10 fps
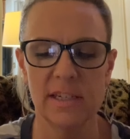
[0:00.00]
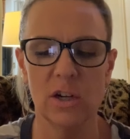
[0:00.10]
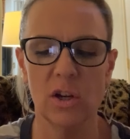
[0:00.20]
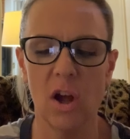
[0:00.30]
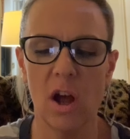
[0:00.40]

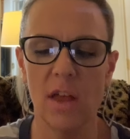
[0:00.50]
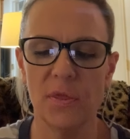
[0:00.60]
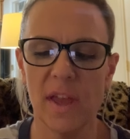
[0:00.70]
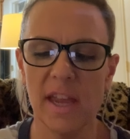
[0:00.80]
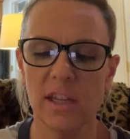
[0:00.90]
Dear God,
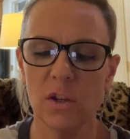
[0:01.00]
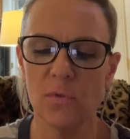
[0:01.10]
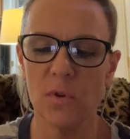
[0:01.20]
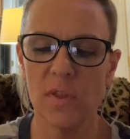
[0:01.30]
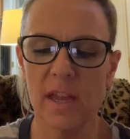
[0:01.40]
thank you
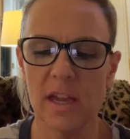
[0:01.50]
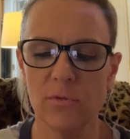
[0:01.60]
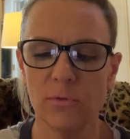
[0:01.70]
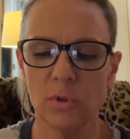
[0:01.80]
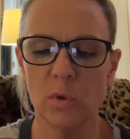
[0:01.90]
for the
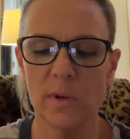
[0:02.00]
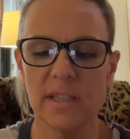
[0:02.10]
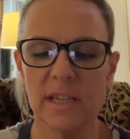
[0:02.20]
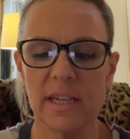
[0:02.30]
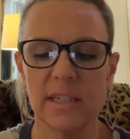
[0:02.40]

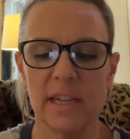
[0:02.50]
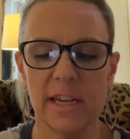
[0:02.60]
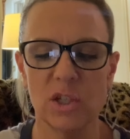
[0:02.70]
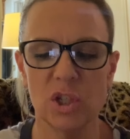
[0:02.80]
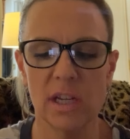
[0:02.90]
influence and
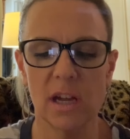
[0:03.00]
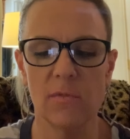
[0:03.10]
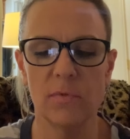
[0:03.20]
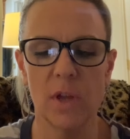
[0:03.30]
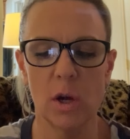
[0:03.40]
teaching
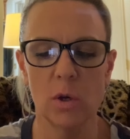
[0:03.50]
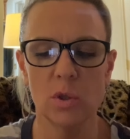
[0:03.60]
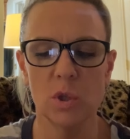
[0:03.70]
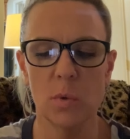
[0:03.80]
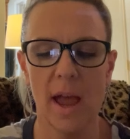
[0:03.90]
of
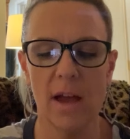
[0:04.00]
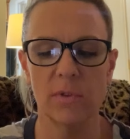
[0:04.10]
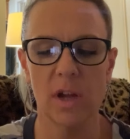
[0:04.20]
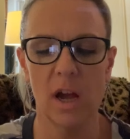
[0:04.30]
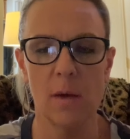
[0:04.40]
those who have
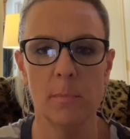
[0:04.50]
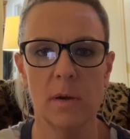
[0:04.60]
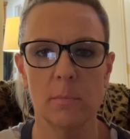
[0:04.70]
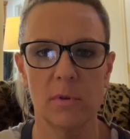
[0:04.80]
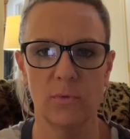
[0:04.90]
come
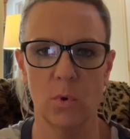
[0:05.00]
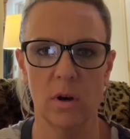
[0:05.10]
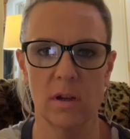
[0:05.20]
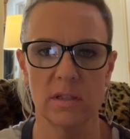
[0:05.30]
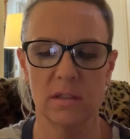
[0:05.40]

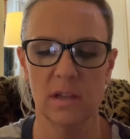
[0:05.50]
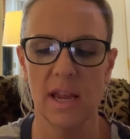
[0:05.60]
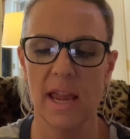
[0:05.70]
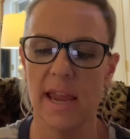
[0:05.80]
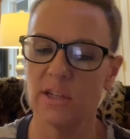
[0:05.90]
before
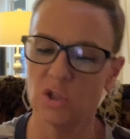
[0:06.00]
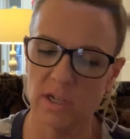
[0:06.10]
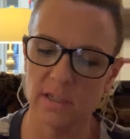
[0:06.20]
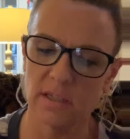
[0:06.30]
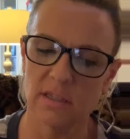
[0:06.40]
us. In
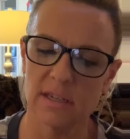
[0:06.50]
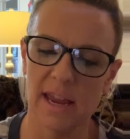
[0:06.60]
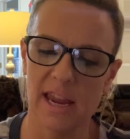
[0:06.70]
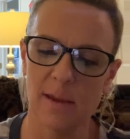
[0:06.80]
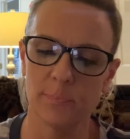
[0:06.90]
Jesus'
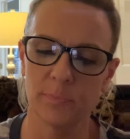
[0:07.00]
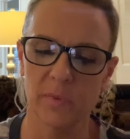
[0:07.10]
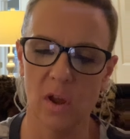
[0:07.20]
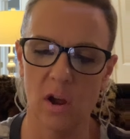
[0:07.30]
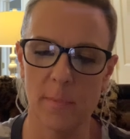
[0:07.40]
name,
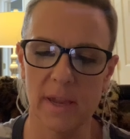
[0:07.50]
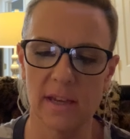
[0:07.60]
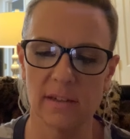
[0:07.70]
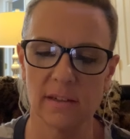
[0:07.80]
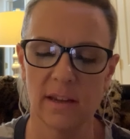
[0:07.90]

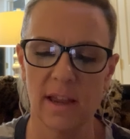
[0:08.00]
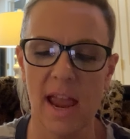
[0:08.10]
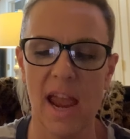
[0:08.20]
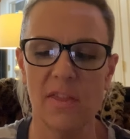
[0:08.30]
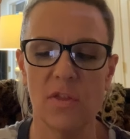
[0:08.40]

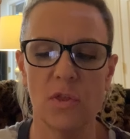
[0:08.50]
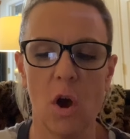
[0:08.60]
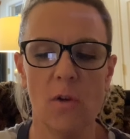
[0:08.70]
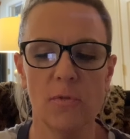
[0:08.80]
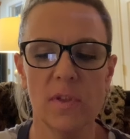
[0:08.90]
and the
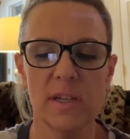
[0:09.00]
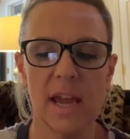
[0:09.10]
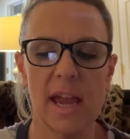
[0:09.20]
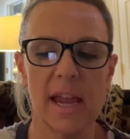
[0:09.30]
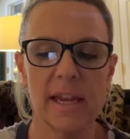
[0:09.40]
thought for the
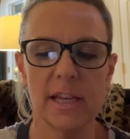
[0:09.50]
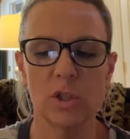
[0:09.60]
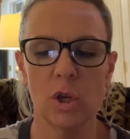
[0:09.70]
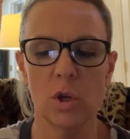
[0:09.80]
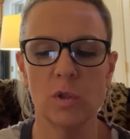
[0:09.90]
day is
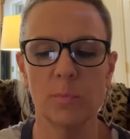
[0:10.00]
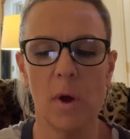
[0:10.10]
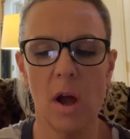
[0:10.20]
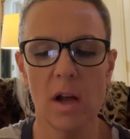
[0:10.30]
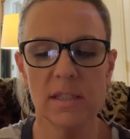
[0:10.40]
whose
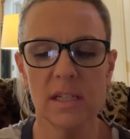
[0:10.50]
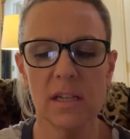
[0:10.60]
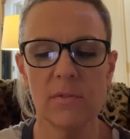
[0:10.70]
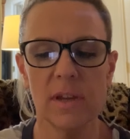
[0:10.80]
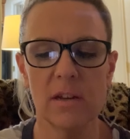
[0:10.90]

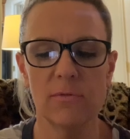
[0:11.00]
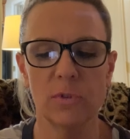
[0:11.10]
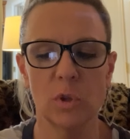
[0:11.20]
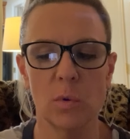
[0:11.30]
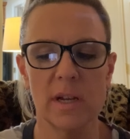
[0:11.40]
positive
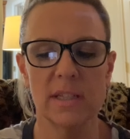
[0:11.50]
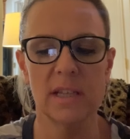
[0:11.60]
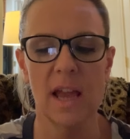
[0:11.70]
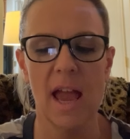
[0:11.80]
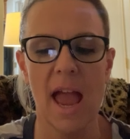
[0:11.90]
influence
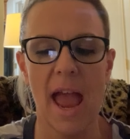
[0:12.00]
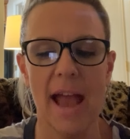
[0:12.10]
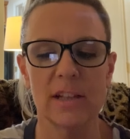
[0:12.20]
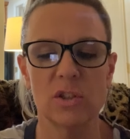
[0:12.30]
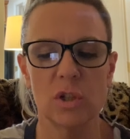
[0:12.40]

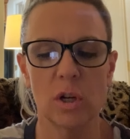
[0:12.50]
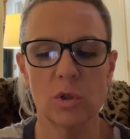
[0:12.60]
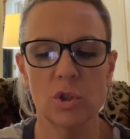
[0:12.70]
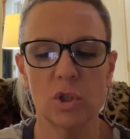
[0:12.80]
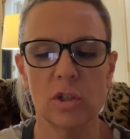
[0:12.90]
has
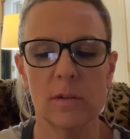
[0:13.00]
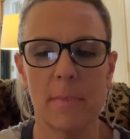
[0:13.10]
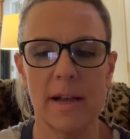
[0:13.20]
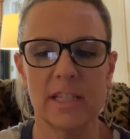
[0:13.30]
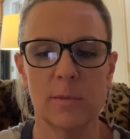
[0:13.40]
nurtured
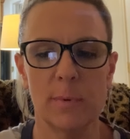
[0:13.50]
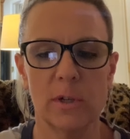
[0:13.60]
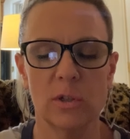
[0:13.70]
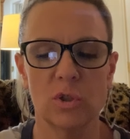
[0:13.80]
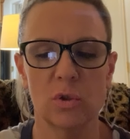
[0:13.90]
my
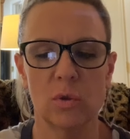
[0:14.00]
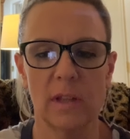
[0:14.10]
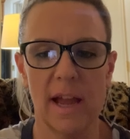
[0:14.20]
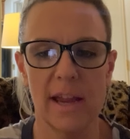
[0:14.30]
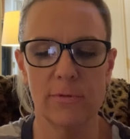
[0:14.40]
spiritual
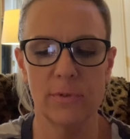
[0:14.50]
life.